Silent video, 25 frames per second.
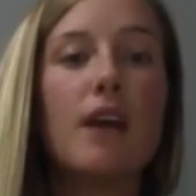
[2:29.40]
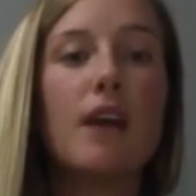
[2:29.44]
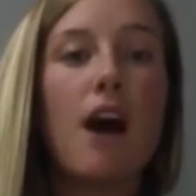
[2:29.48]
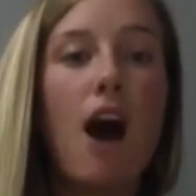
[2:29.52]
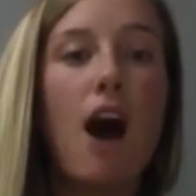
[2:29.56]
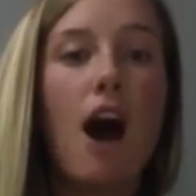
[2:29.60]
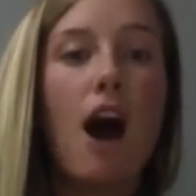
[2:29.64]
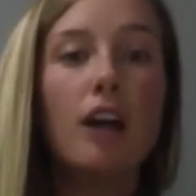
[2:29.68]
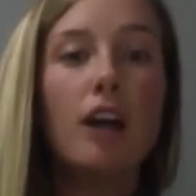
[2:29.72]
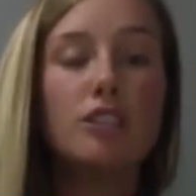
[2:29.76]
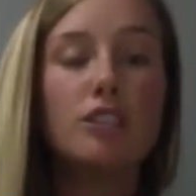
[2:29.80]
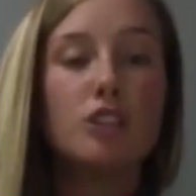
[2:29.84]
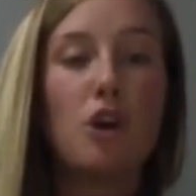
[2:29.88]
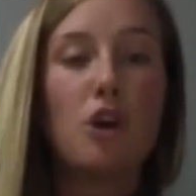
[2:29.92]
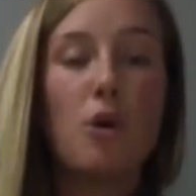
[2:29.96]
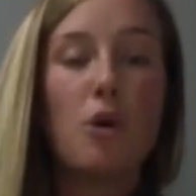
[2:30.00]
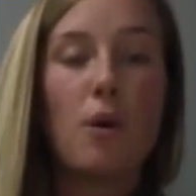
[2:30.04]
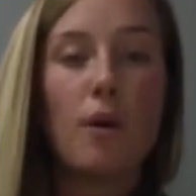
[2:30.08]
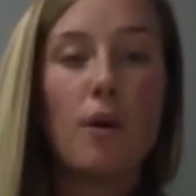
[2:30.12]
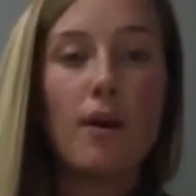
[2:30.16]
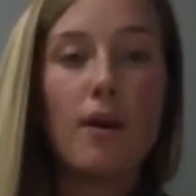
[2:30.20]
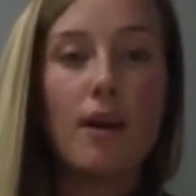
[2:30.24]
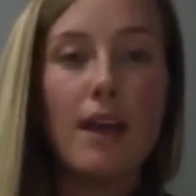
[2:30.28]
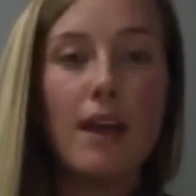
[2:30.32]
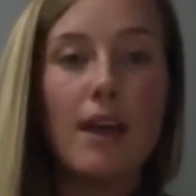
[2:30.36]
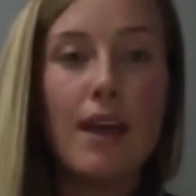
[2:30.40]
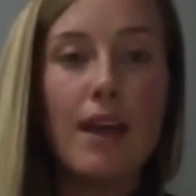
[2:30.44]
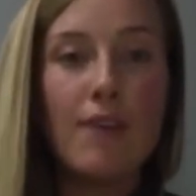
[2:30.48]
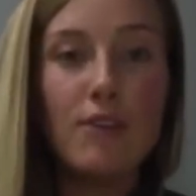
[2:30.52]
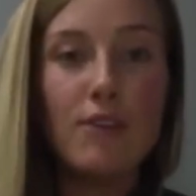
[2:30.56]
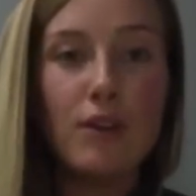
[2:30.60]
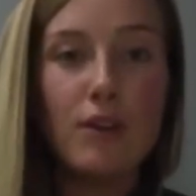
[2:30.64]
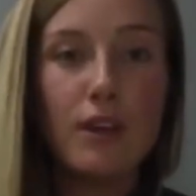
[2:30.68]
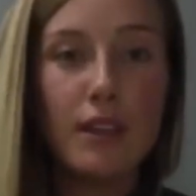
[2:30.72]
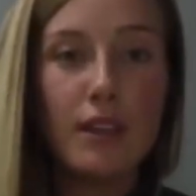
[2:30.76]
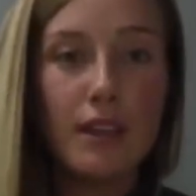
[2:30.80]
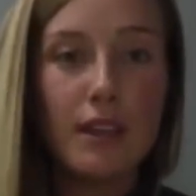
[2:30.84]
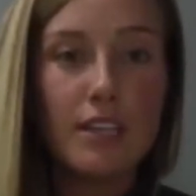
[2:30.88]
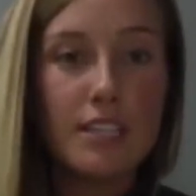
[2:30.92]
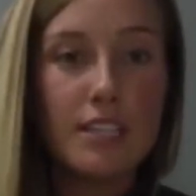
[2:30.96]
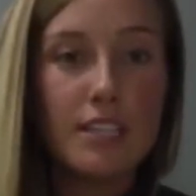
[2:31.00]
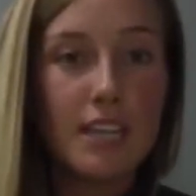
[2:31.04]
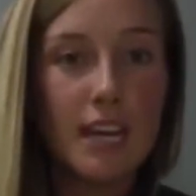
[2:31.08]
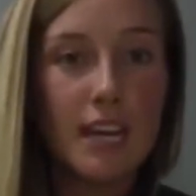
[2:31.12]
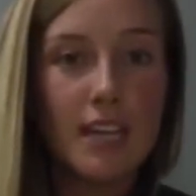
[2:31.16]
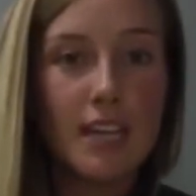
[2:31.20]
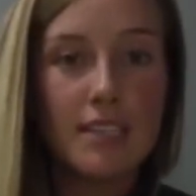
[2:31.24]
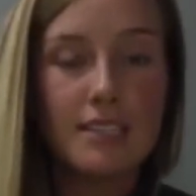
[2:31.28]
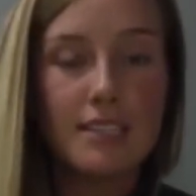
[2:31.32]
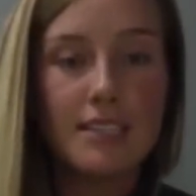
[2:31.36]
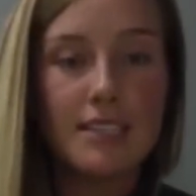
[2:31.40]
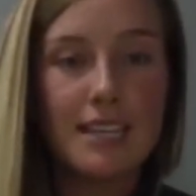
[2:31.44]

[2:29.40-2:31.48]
Also, if you get a chance